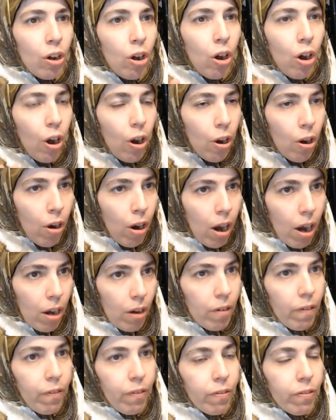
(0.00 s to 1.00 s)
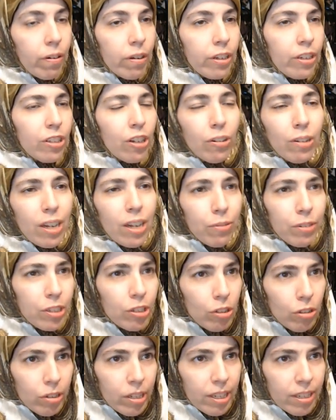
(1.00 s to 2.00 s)
off. You know, like when you
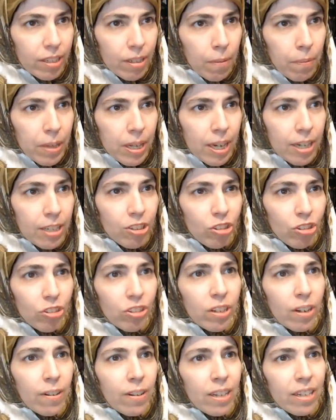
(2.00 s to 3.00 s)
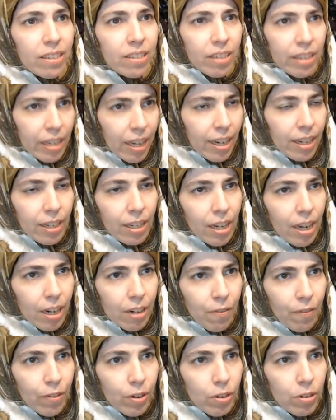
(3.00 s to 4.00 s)
look at something and it's just slightly out of
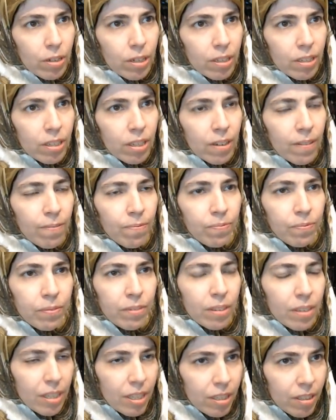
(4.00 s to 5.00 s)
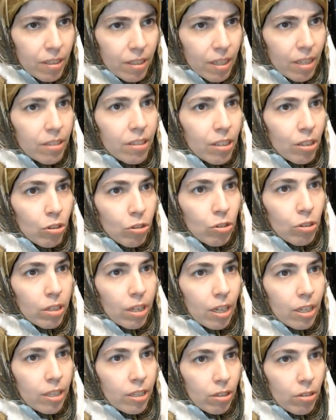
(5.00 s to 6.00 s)
focus, it doesn't look
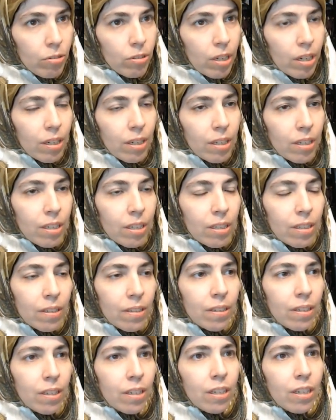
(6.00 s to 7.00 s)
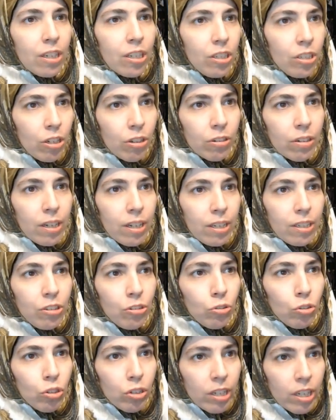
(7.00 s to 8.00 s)
like Yoda. Yoda, you
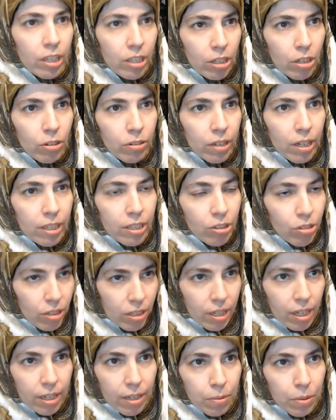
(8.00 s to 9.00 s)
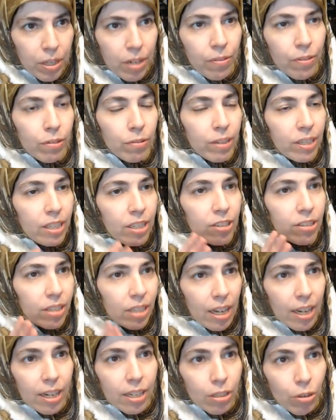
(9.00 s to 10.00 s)
look at Yoda and you can take him, even when he's
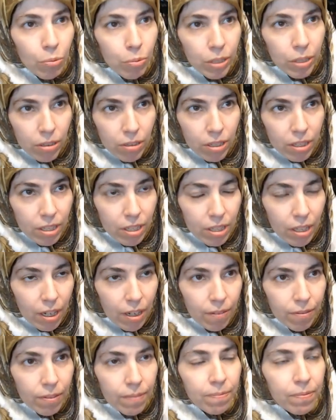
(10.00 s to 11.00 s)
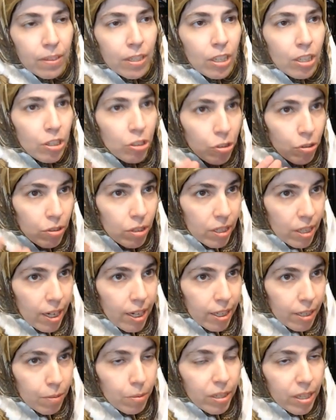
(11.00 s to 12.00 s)
saying the weirdest stuff, you can
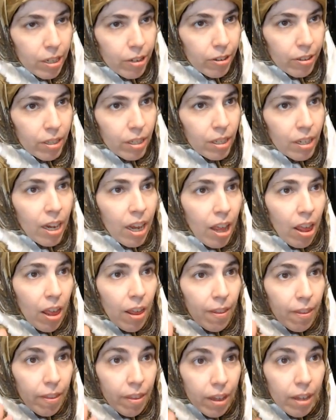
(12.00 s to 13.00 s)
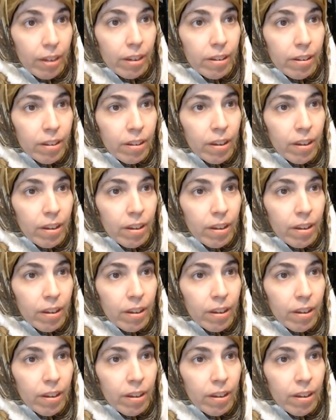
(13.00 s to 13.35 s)
take him seriously. This,